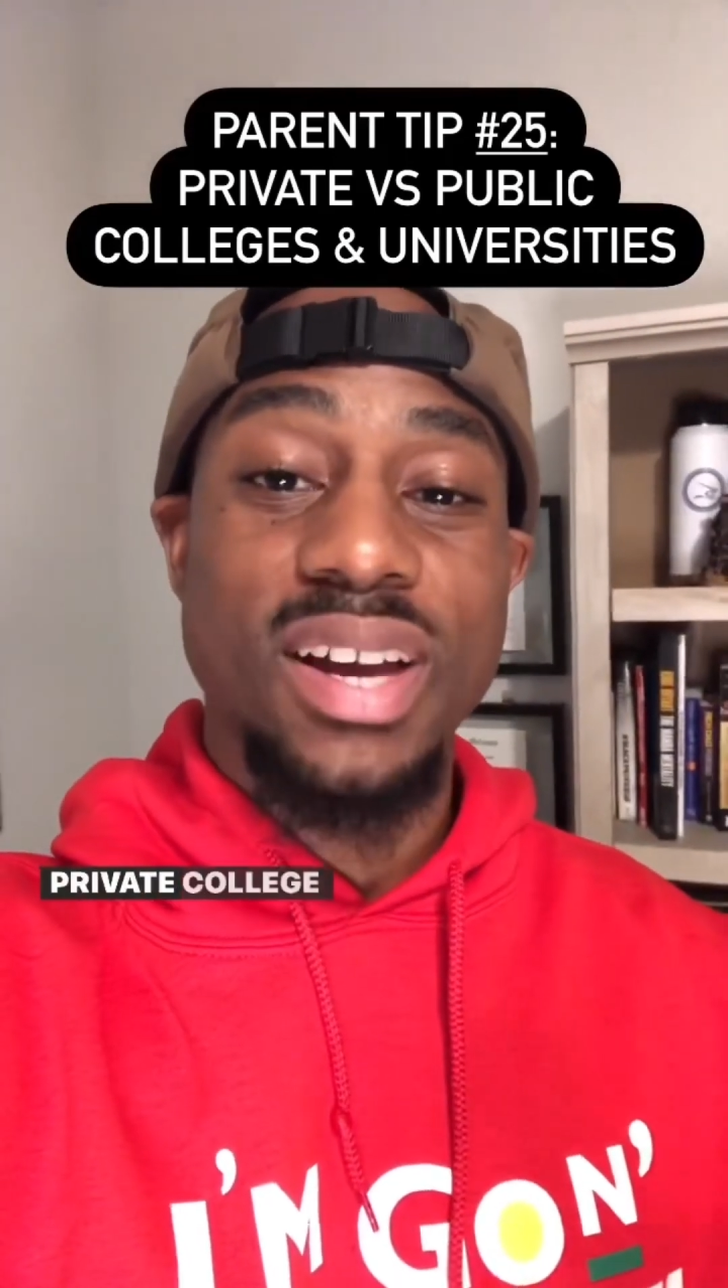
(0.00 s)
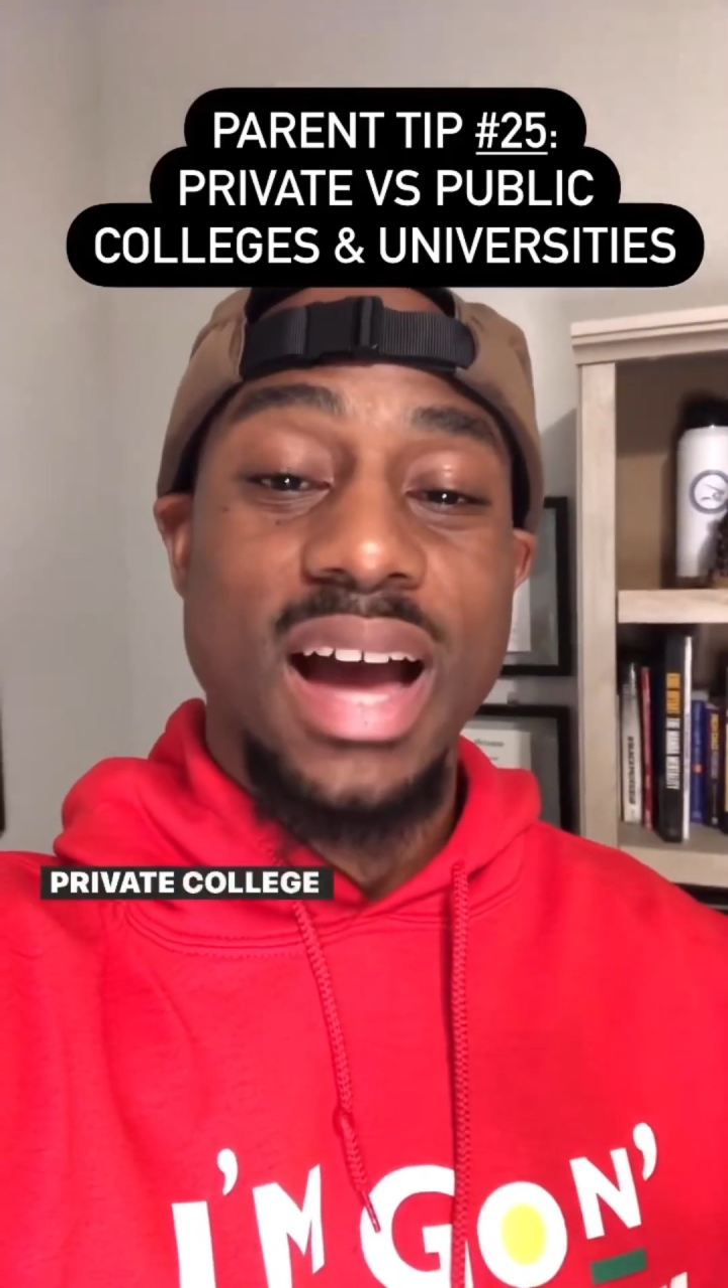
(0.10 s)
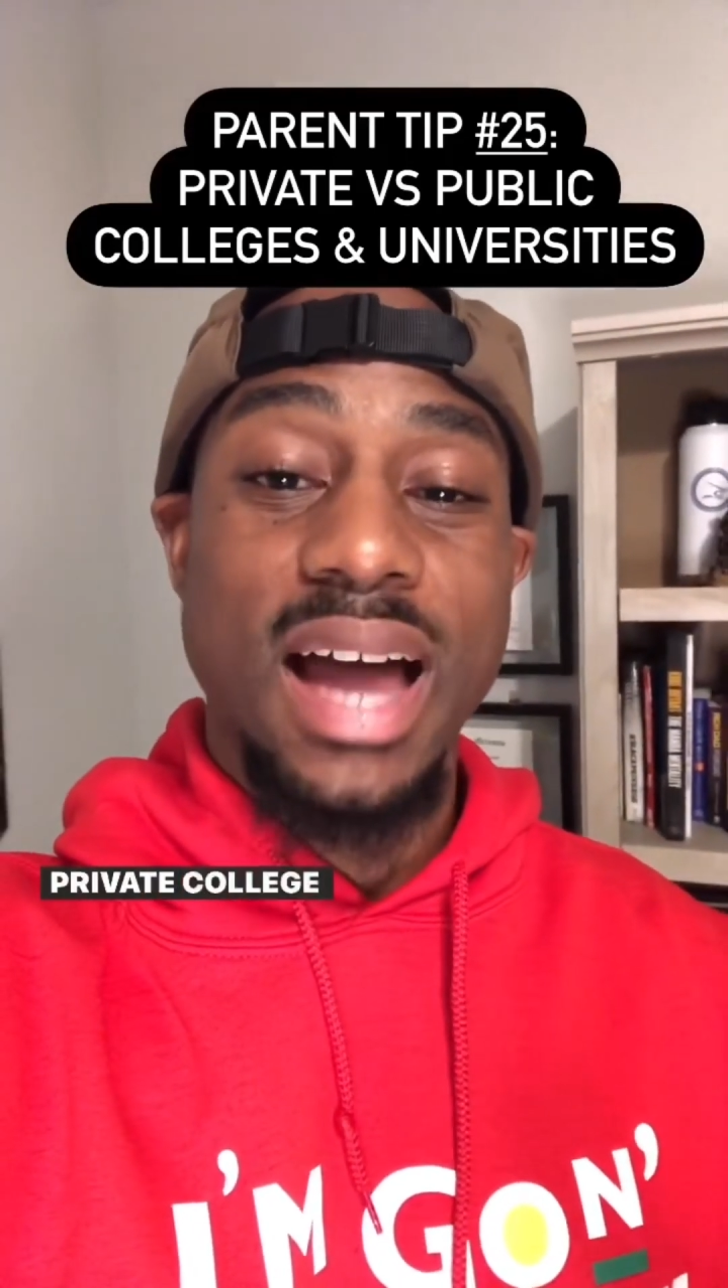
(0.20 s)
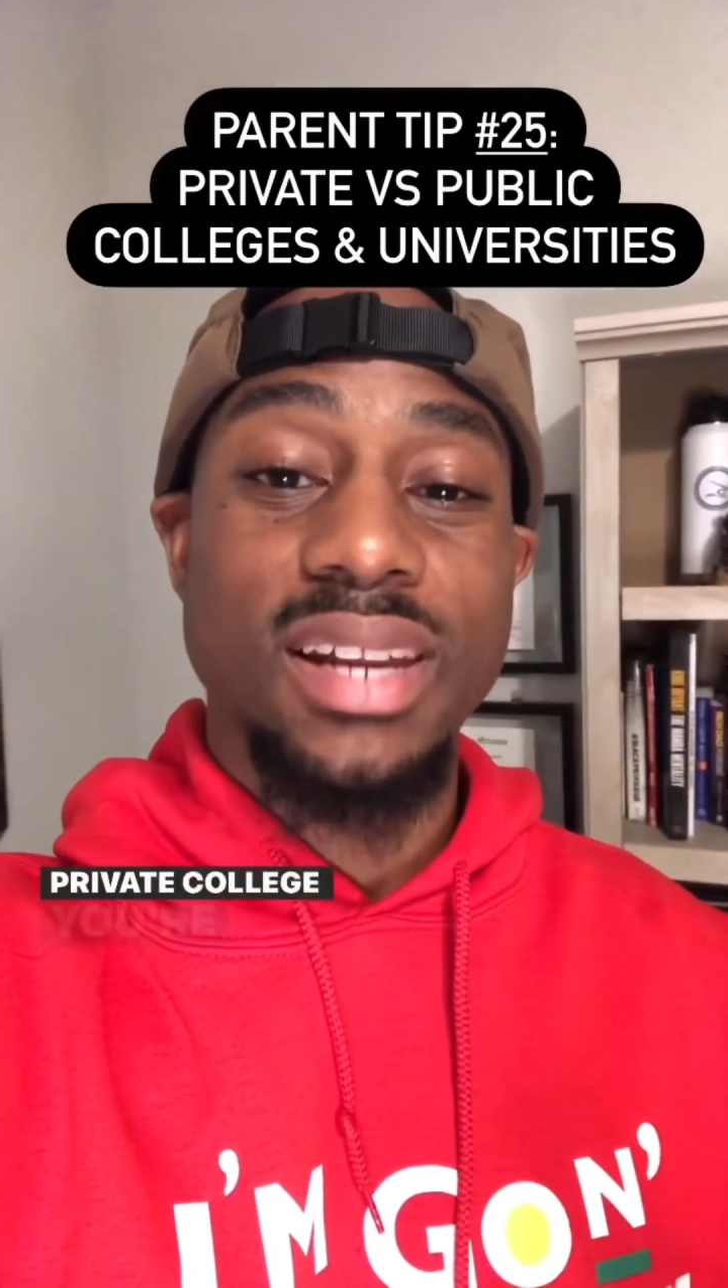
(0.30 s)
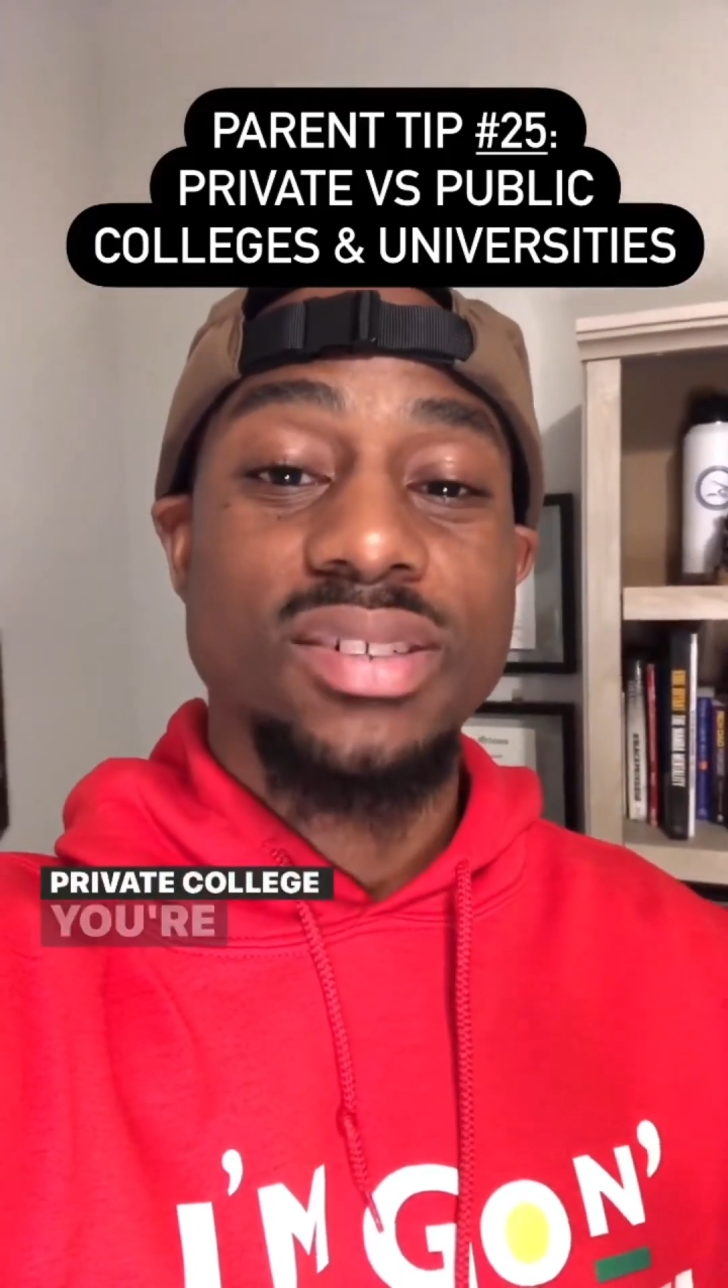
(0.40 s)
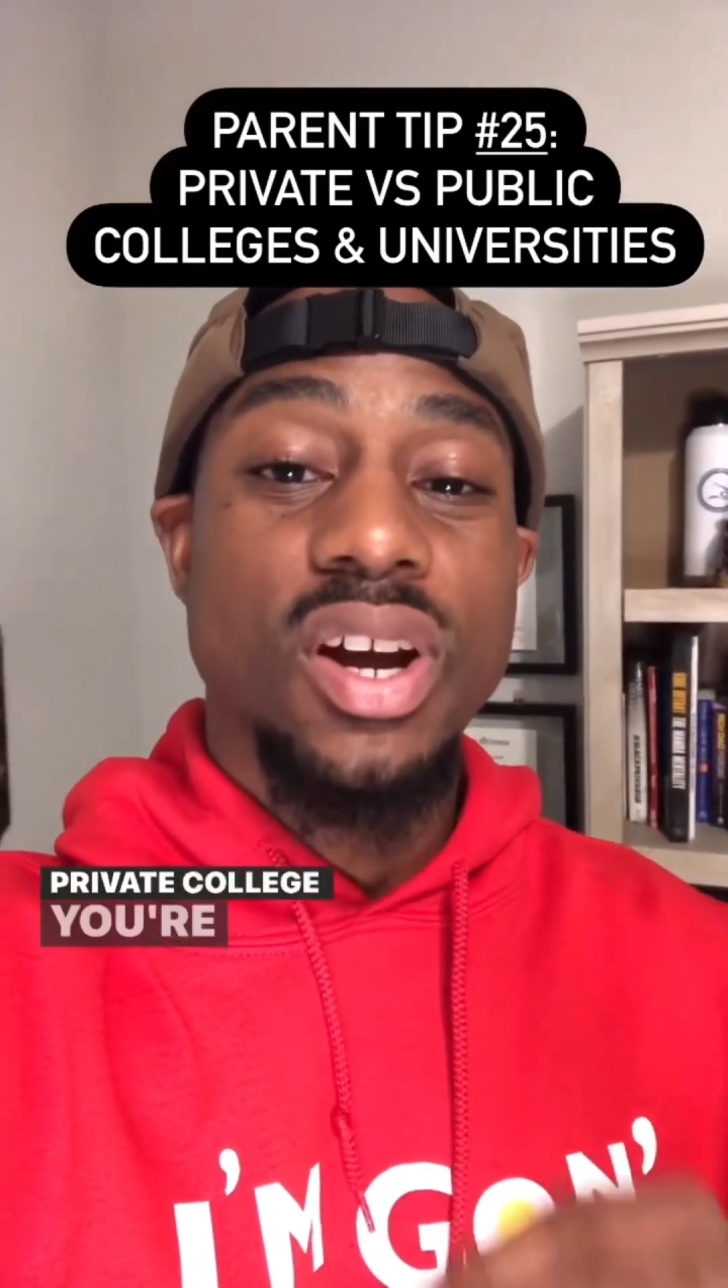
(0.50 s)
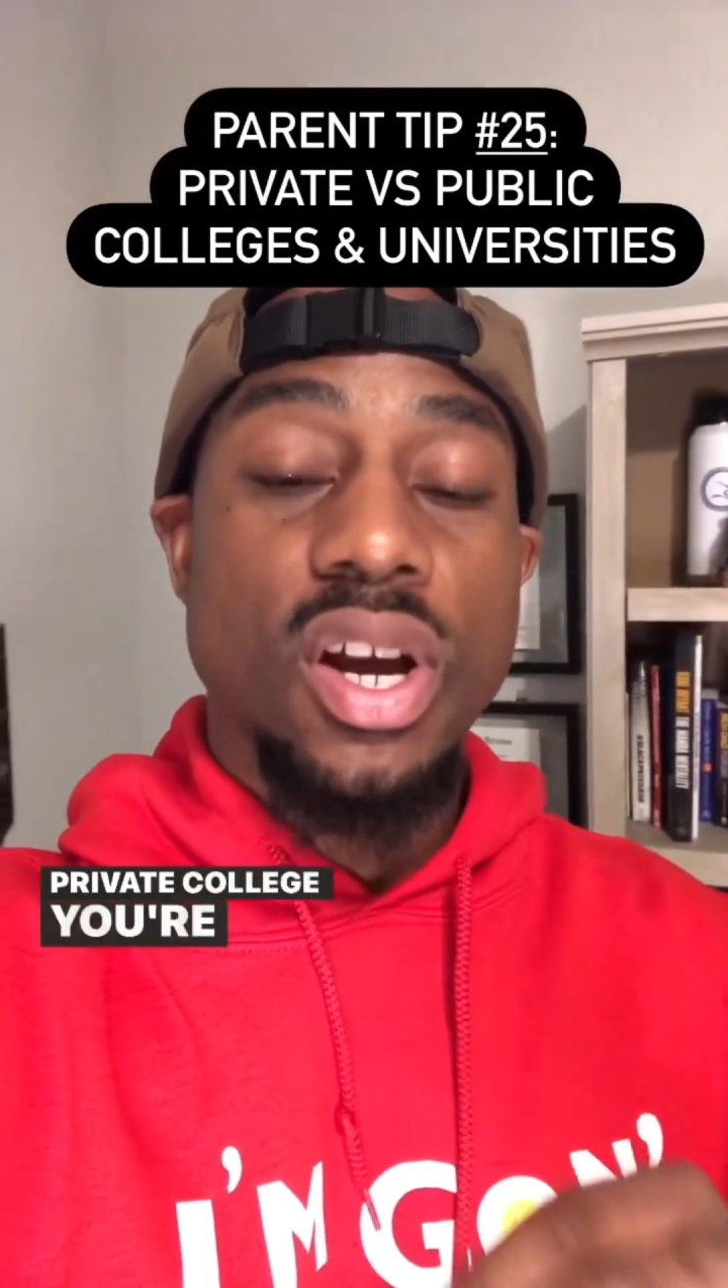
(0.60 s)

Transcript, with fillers: college,